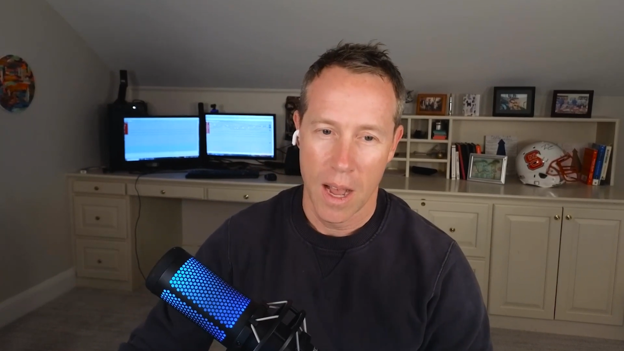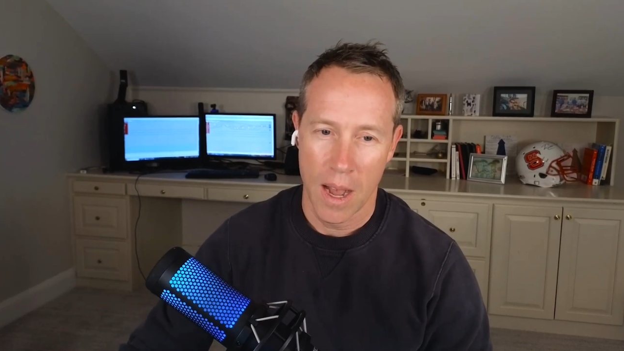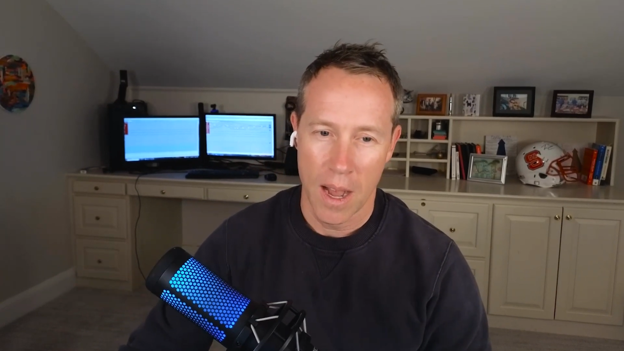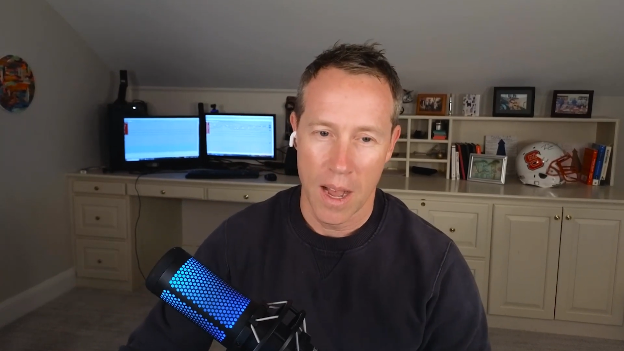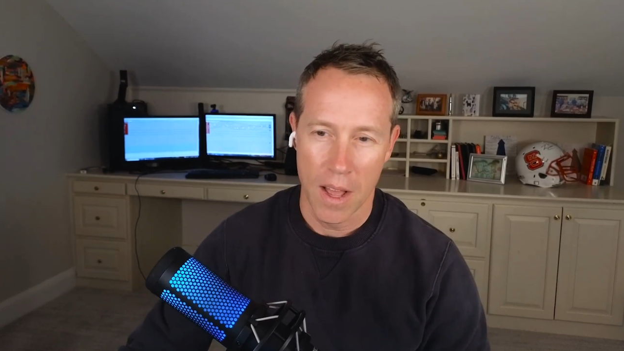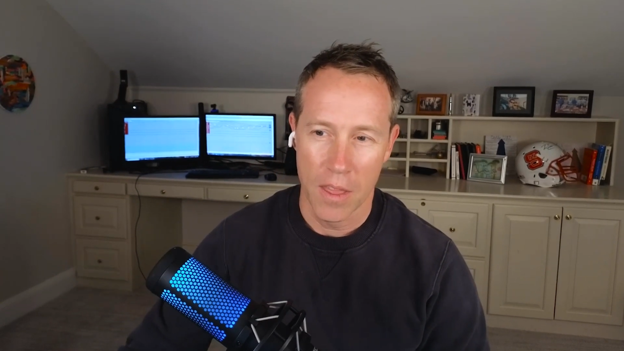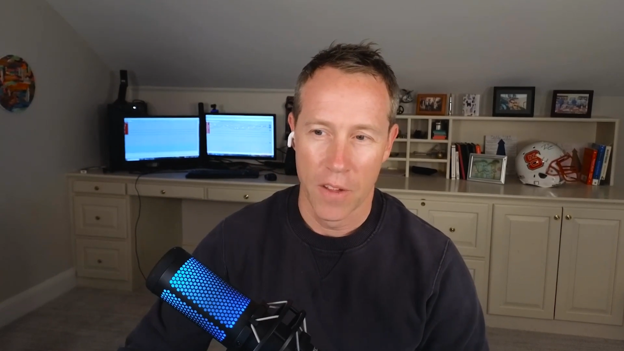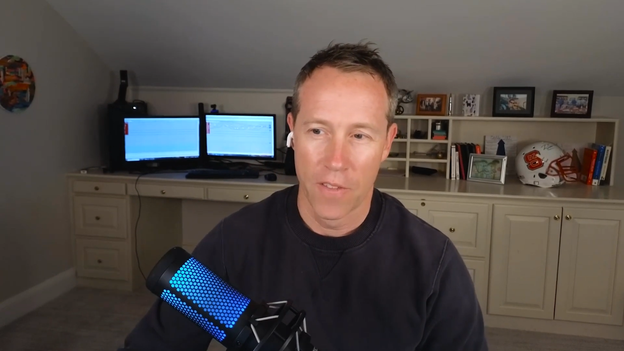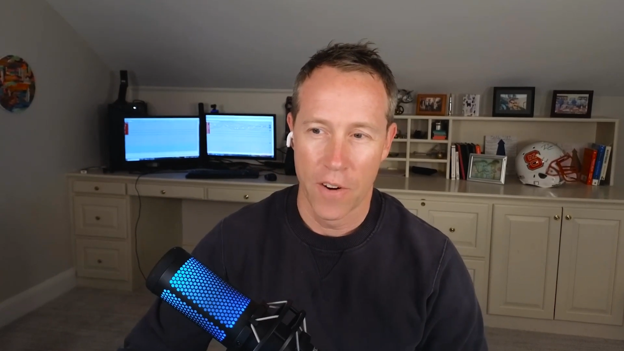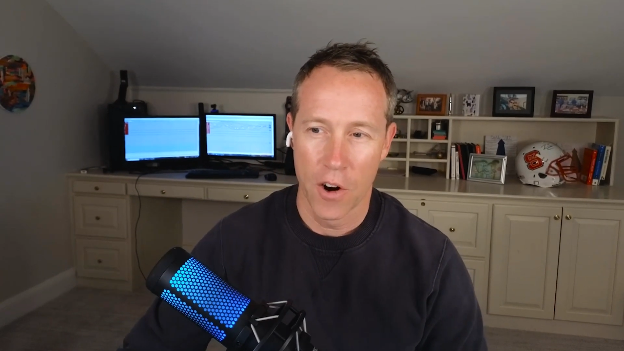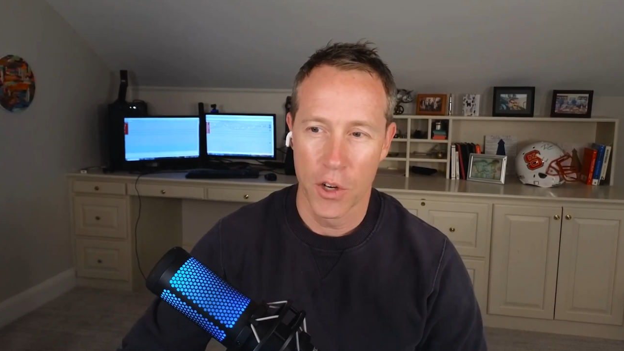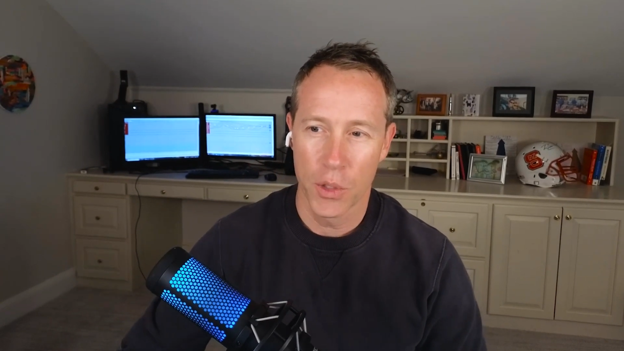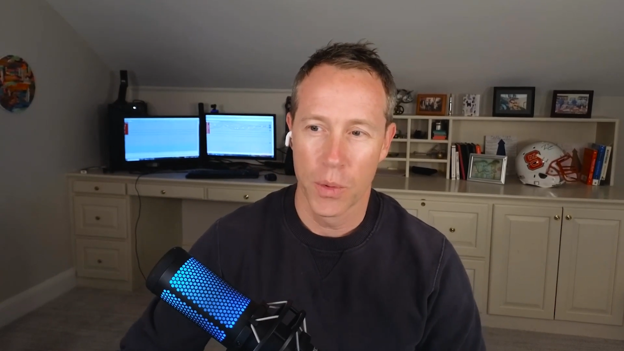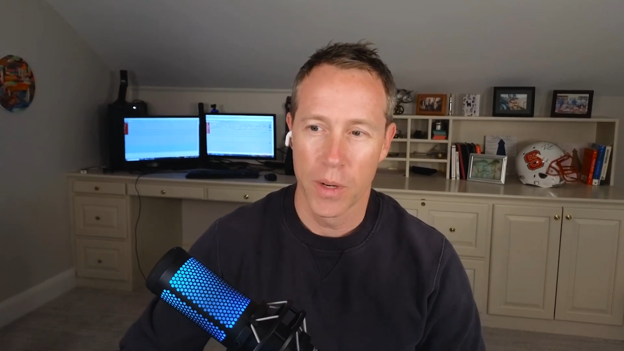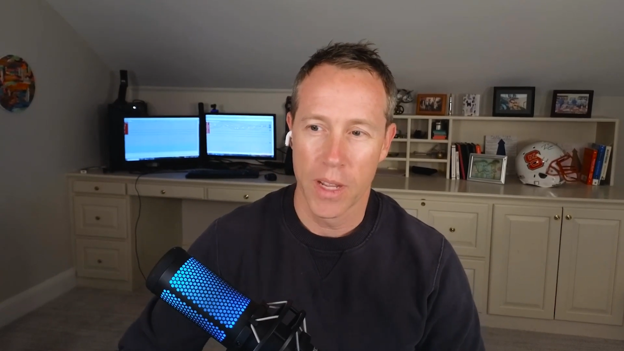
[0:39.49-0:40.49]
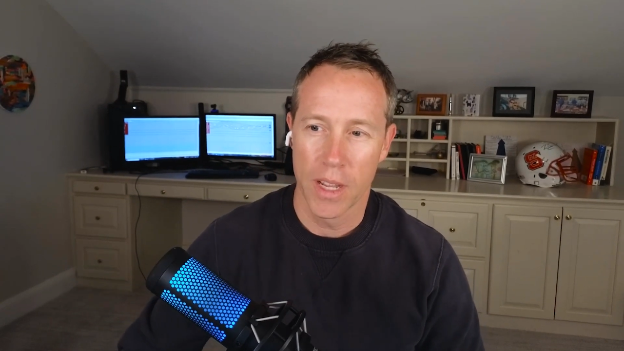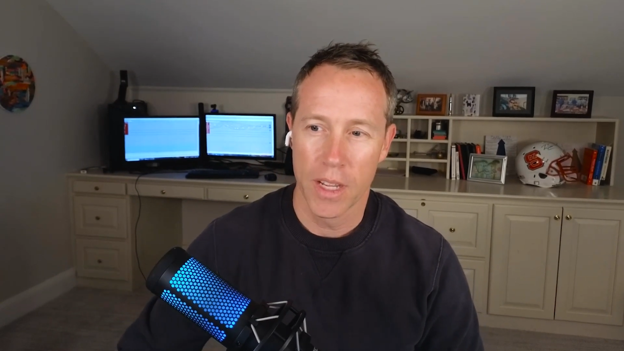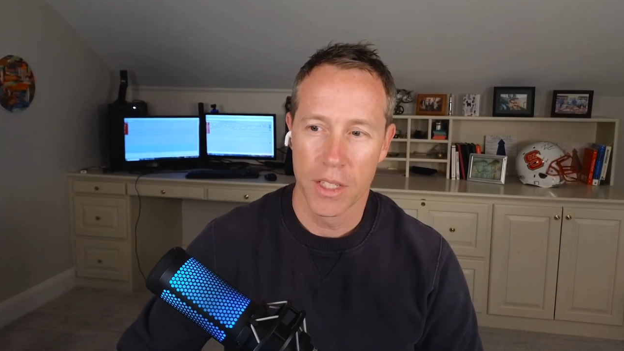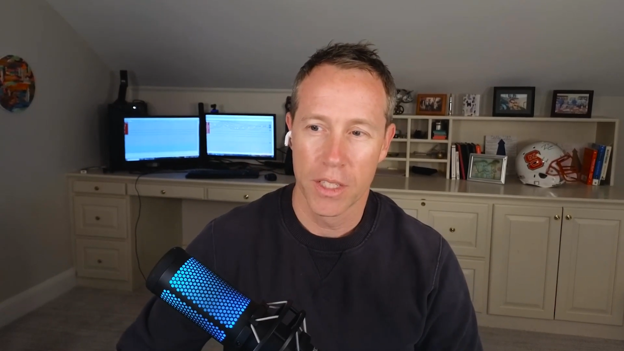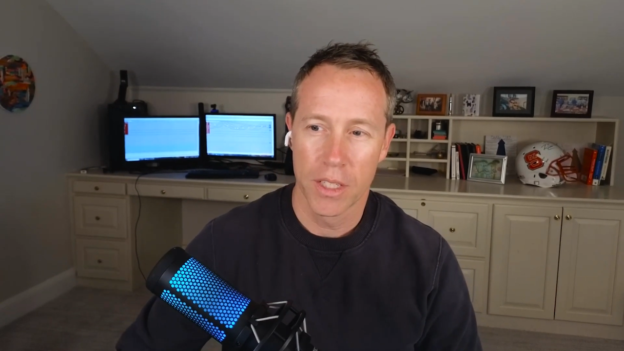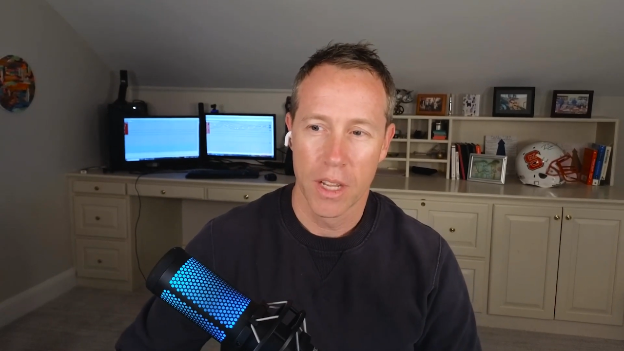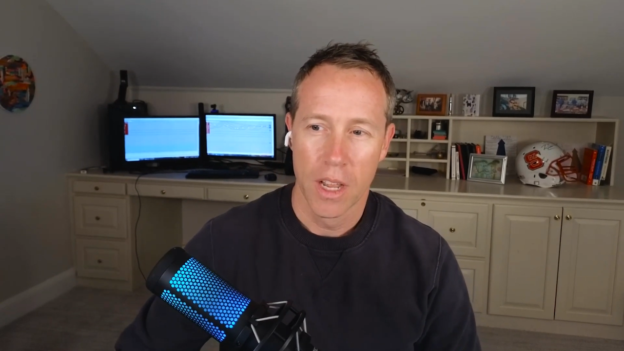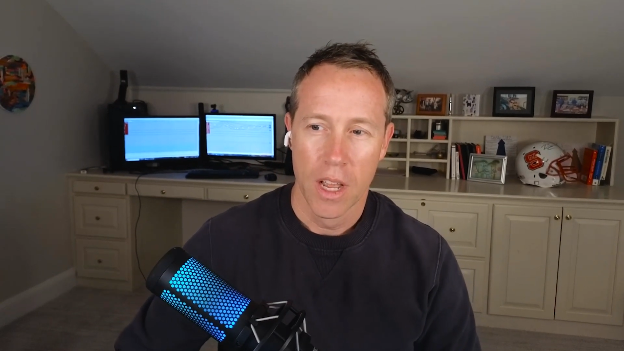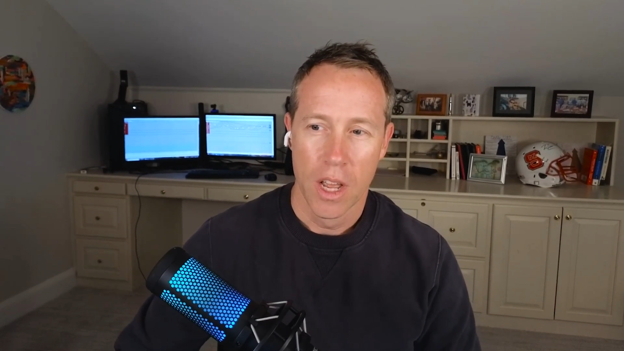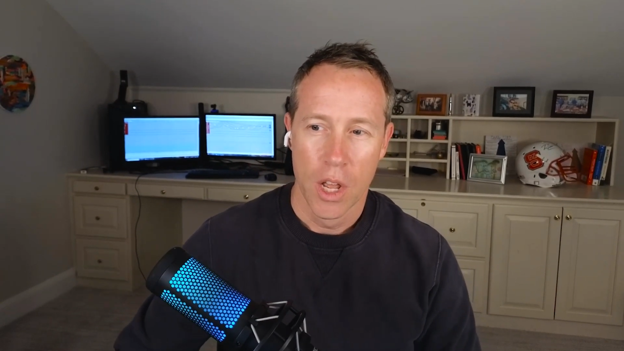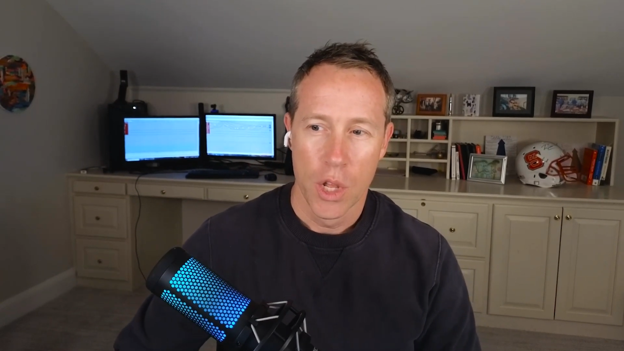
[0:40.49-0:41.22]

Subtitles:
The first one is